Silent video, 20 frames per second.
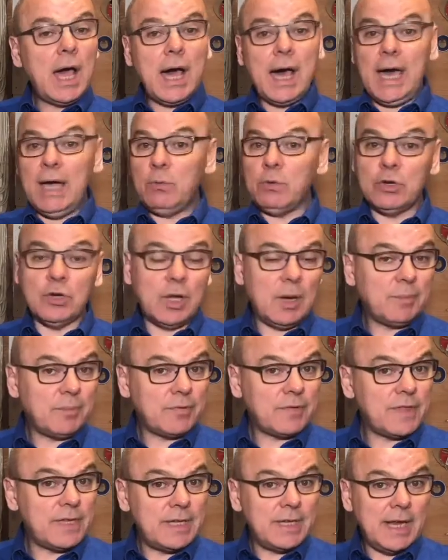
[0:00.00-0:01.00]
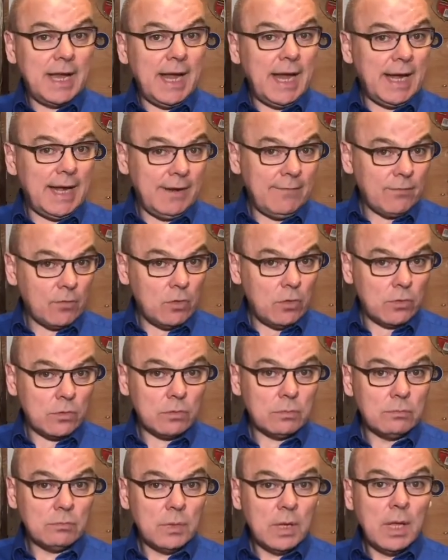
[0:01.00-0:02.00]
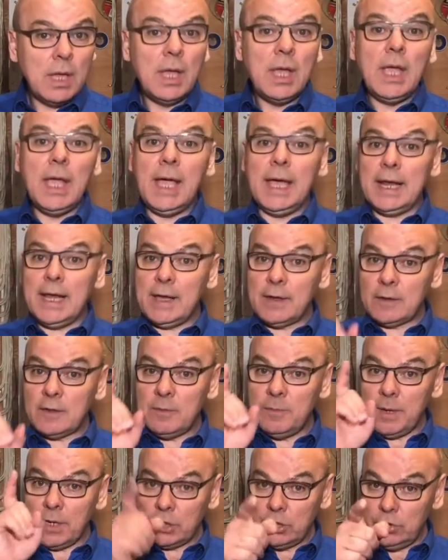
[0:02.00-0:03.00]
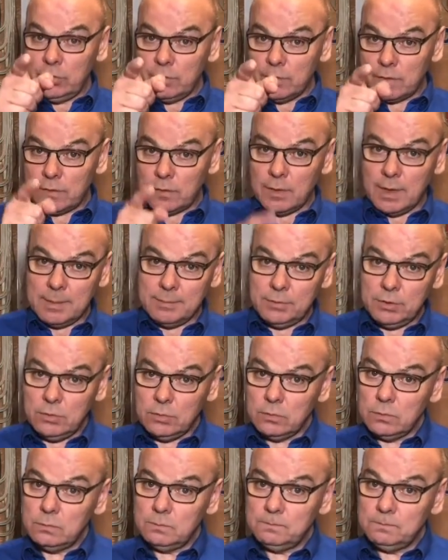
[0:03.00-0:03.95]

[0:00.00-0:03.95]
I would not proceed any further. And I expect you to stop too.